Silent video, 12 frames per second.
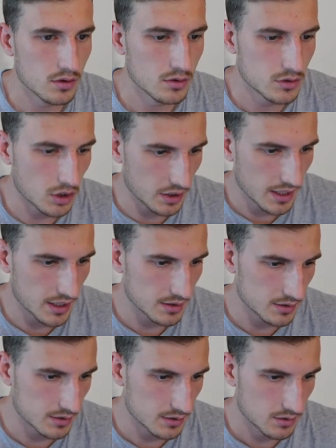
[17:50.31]
Tight
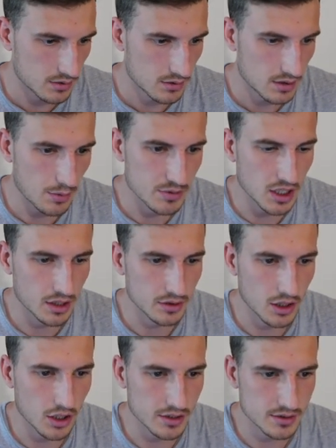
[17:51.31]
ends. Now we're
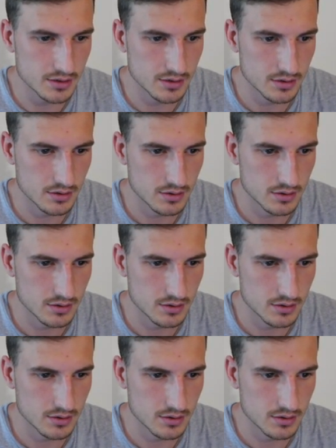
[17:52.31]
done, guys.